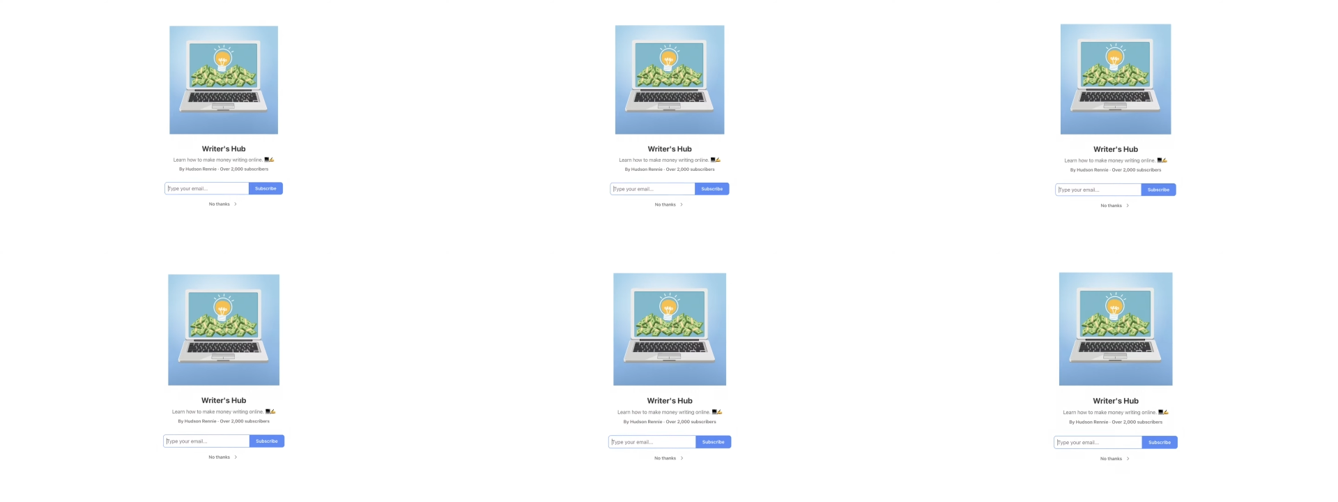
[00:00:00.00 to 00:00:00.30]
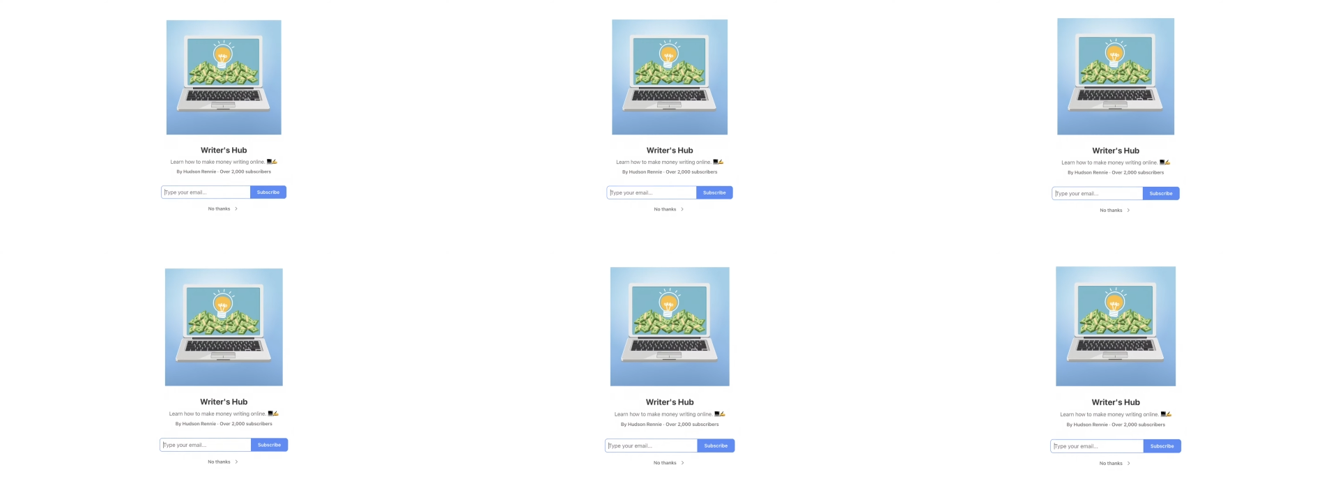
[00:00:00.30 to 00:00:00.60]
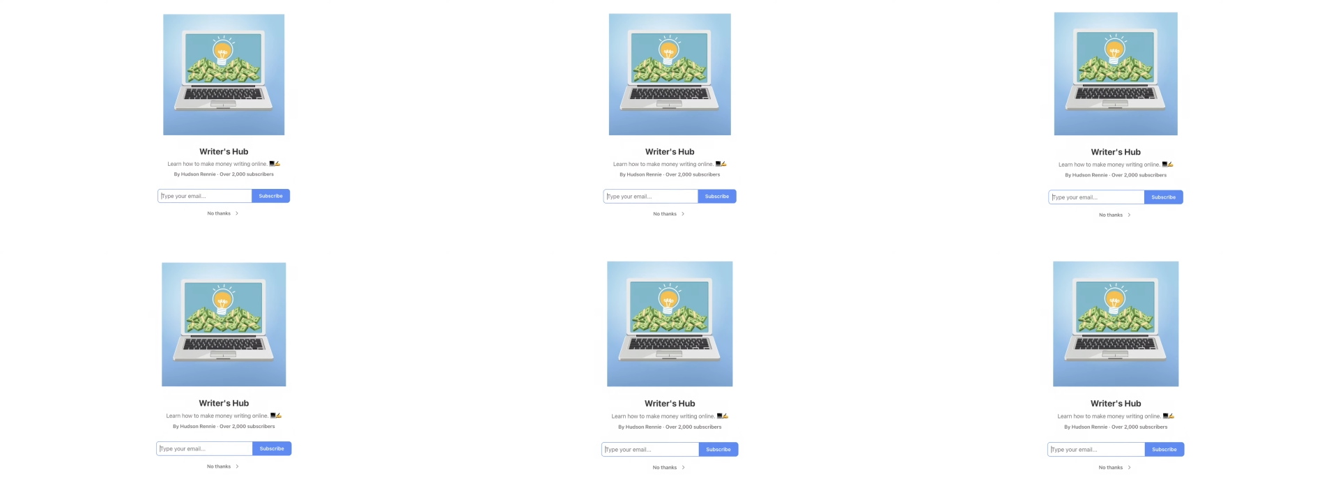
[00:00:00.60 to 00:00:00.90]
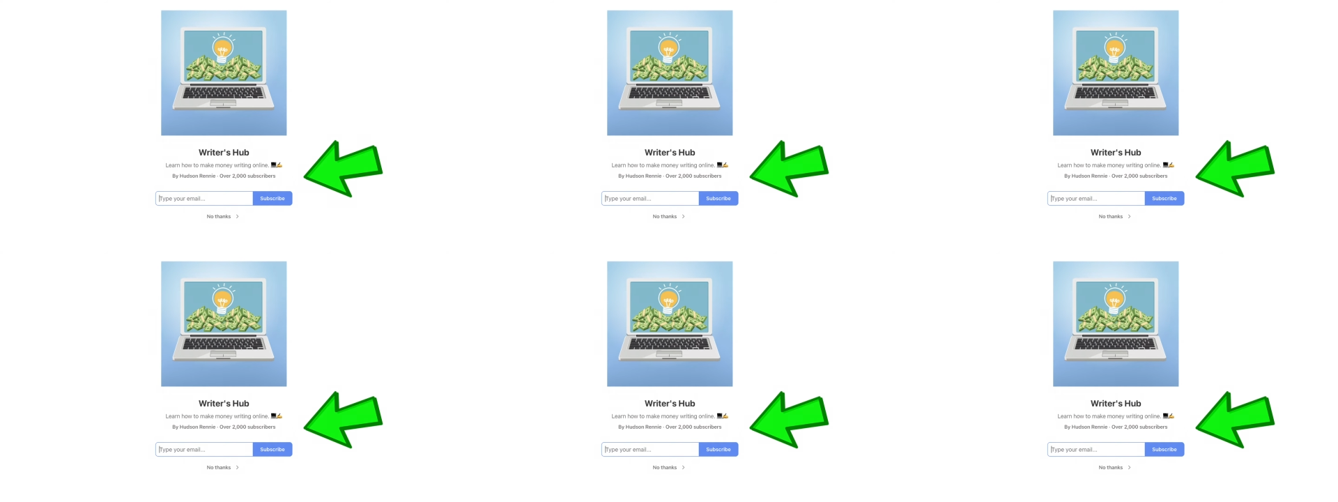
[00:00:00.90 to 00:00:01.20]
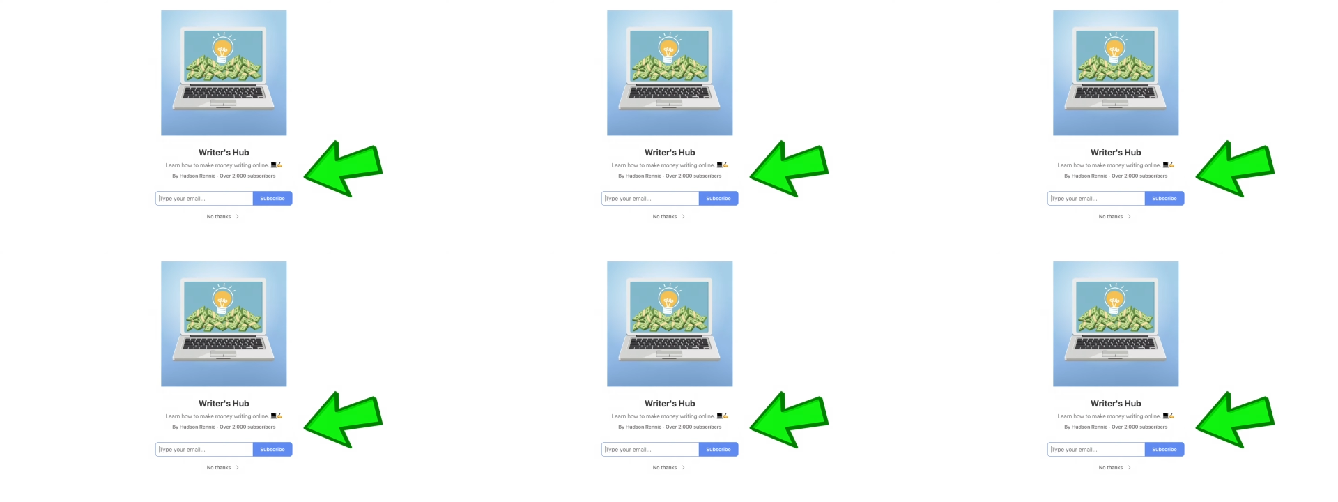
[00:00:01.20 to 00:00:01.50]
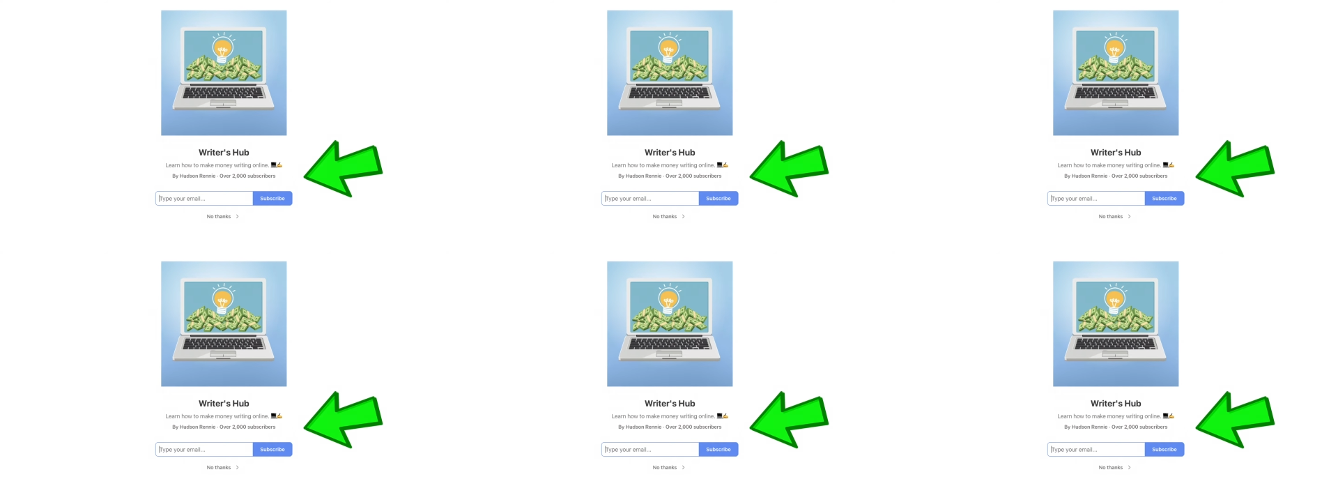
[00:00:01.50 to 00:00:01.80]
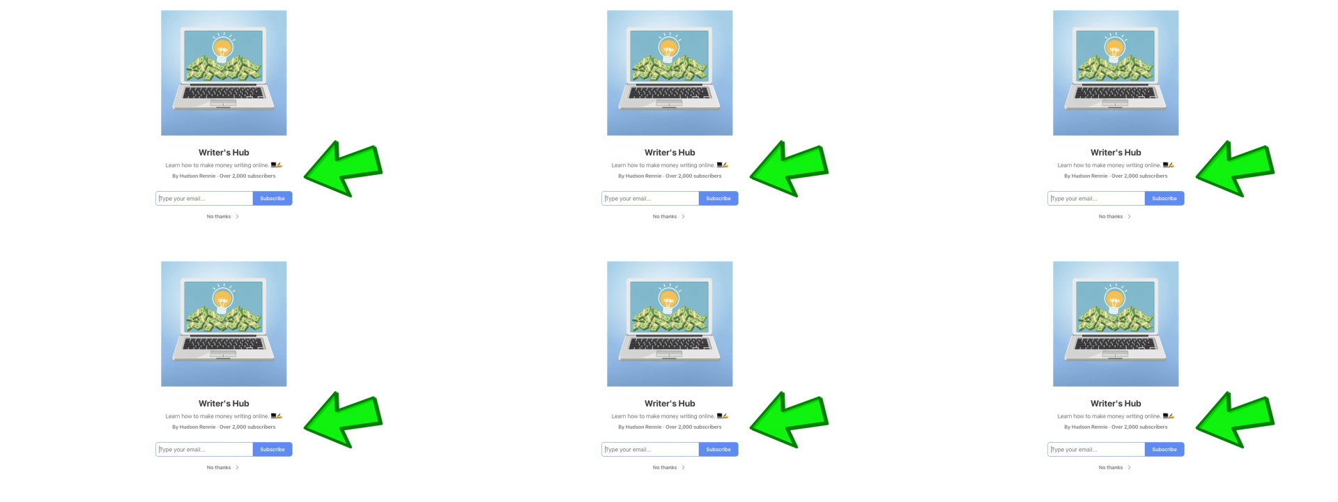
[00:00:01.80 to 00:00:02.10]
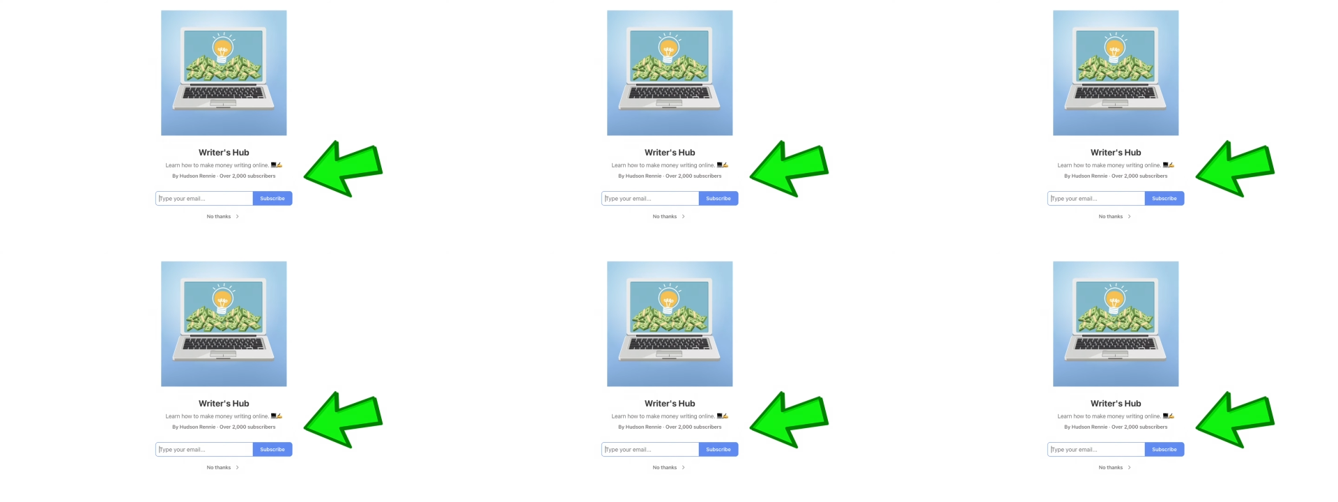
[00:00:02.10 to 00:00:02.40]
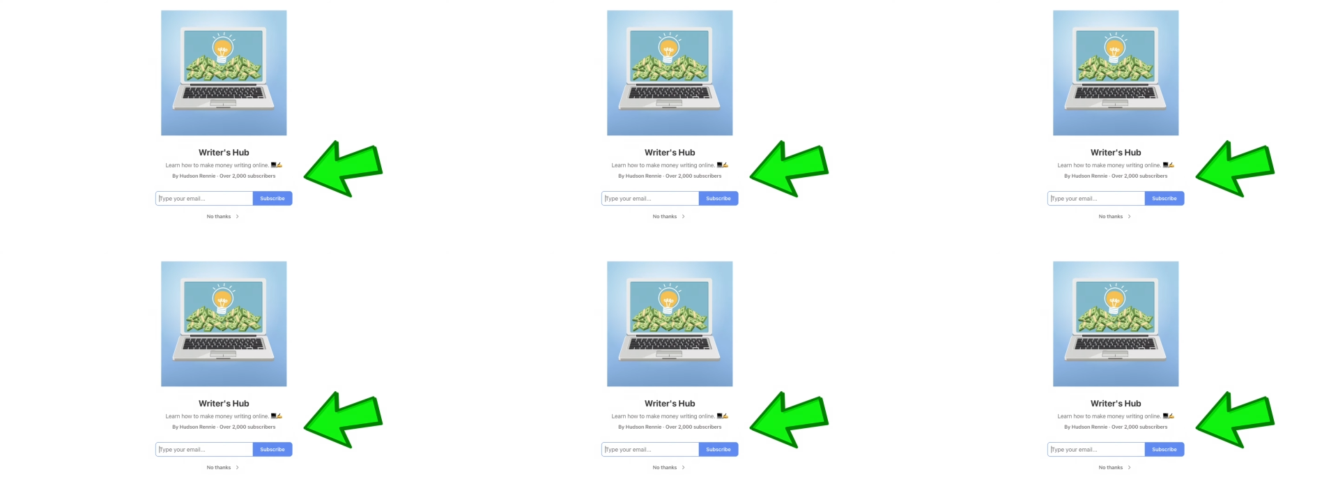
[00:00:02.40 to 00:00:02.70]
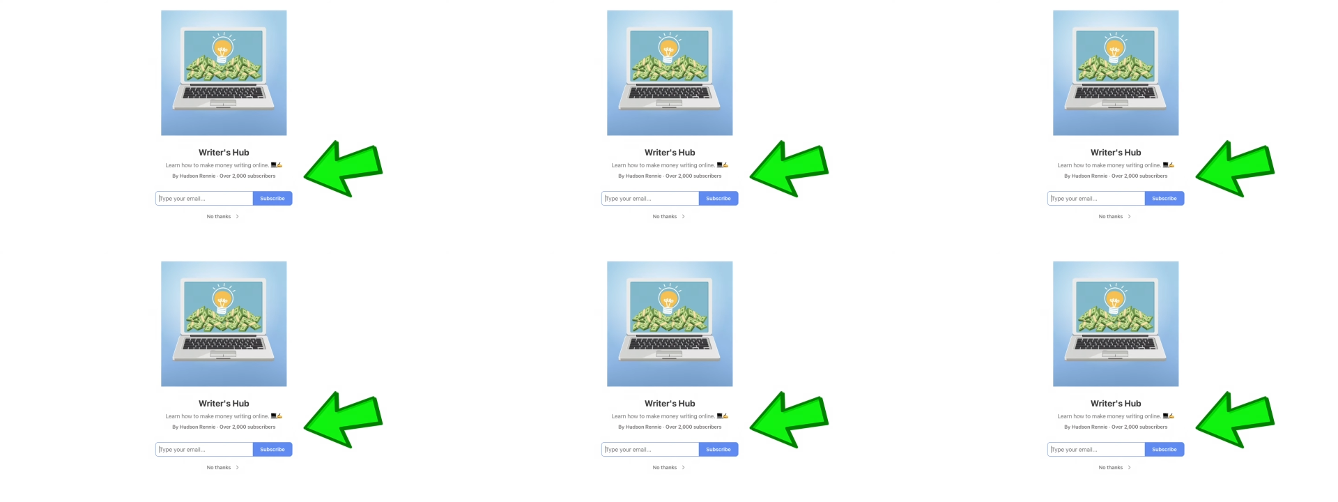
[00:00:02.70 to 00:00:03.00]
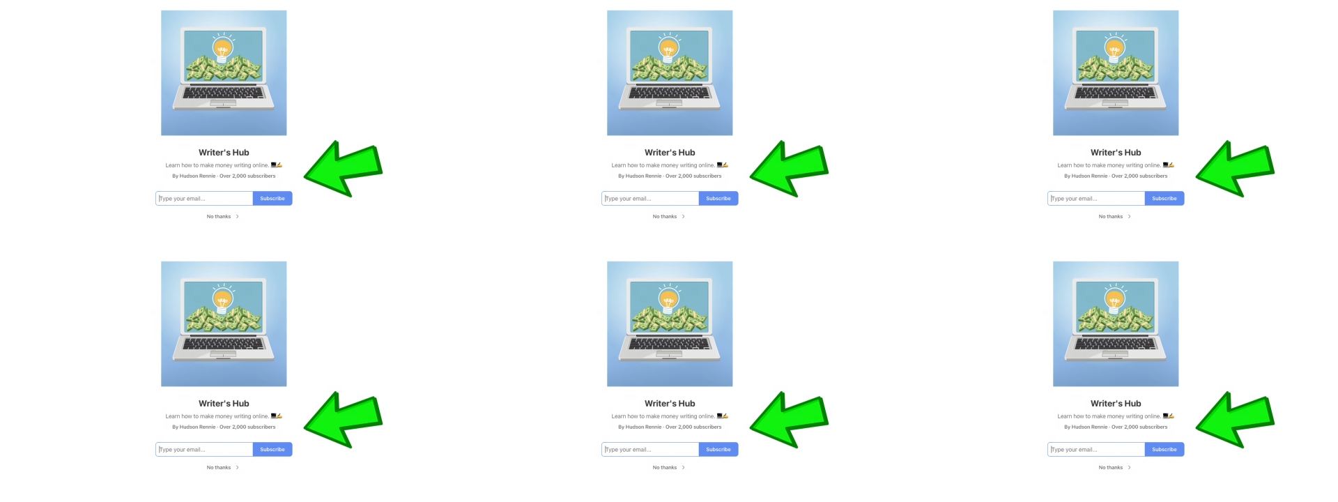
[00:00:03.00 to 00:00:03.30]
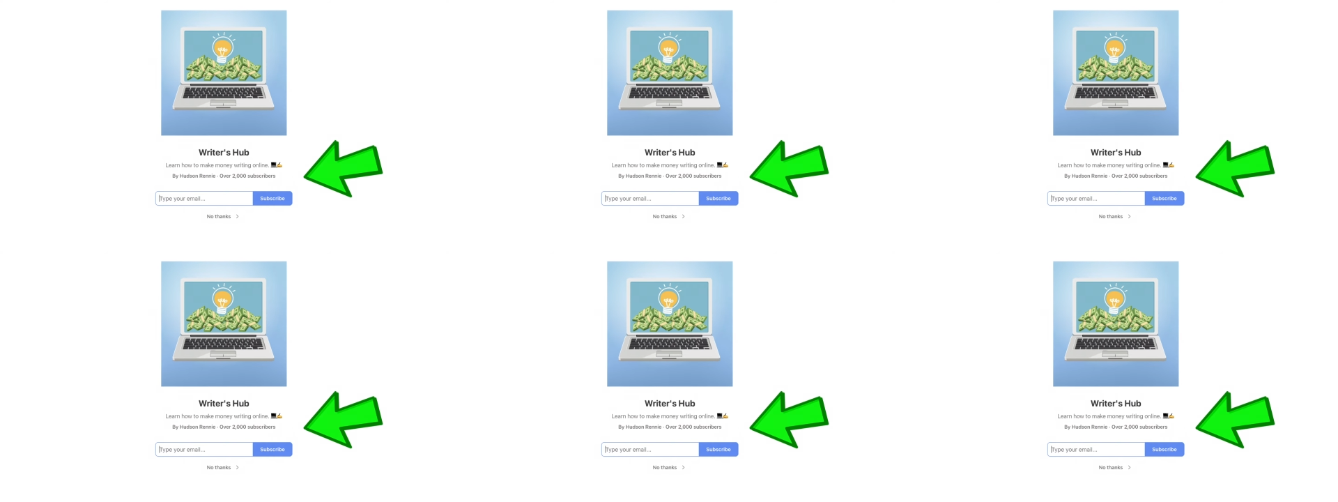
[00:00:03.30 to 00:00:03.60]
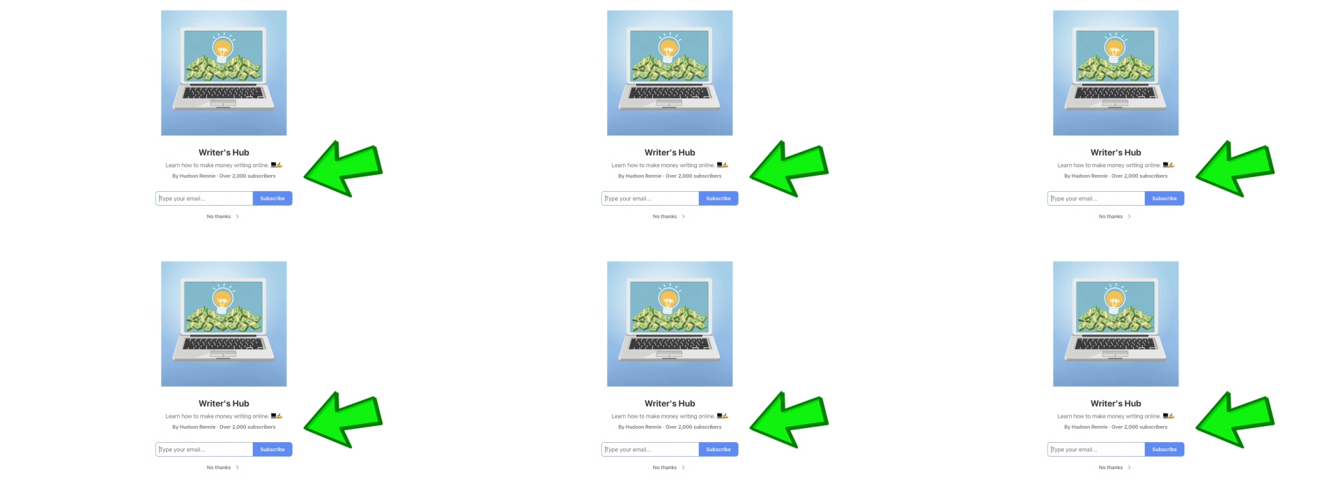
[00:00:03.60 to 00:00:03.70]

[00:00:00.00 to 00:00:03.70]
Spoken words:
Nobody's mouth can be seen.